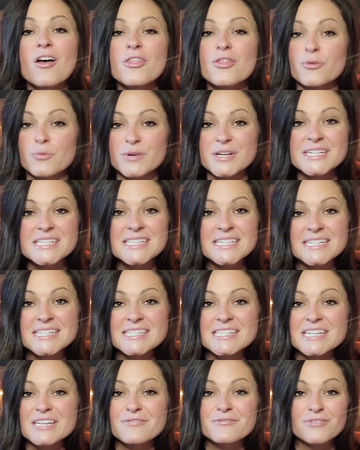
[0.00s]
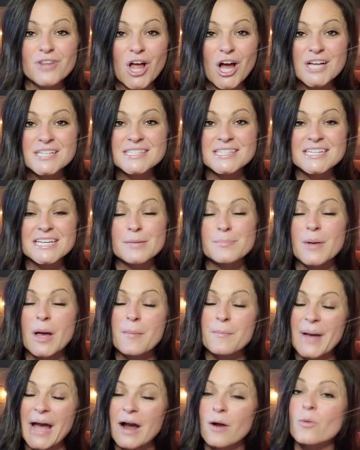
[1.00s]
360 Floss
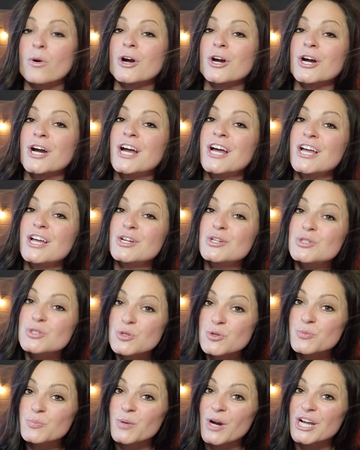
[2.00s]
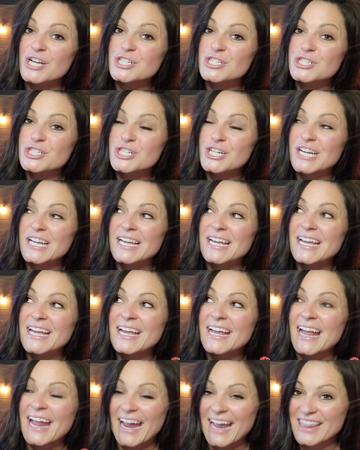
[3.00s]
Tip Power toothbrush
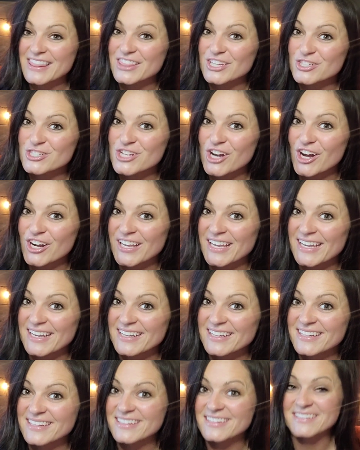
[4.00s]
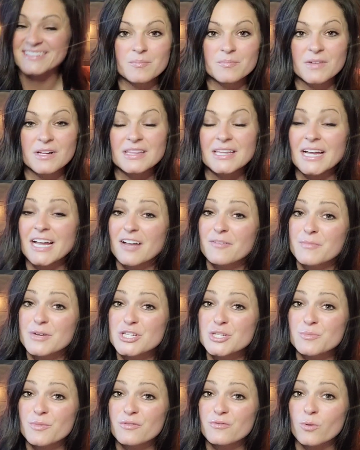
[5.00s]
in their stocking. Like I
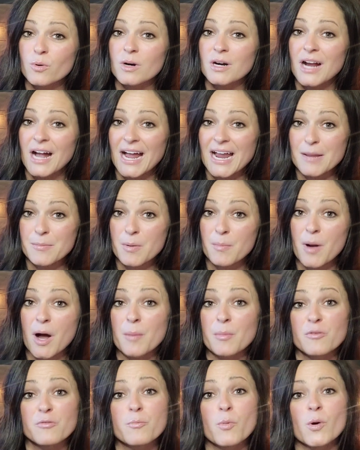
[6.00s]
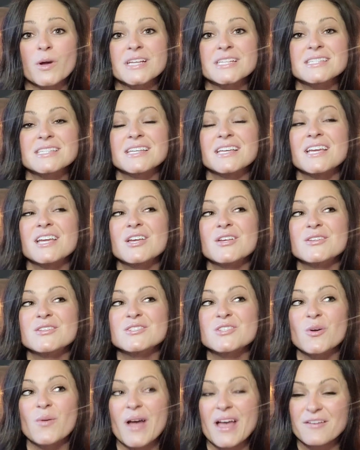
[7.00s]
mentioned before, I am a mom of boys.
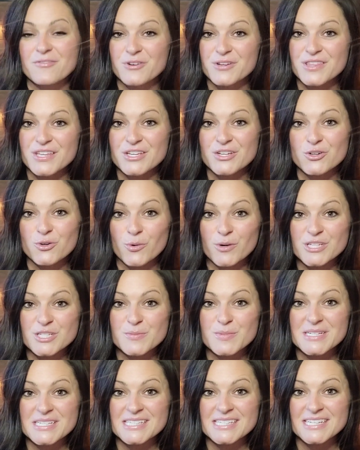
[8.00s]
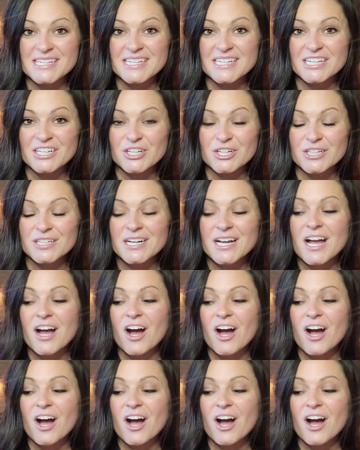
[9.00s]
So everything you're going to be seeing here,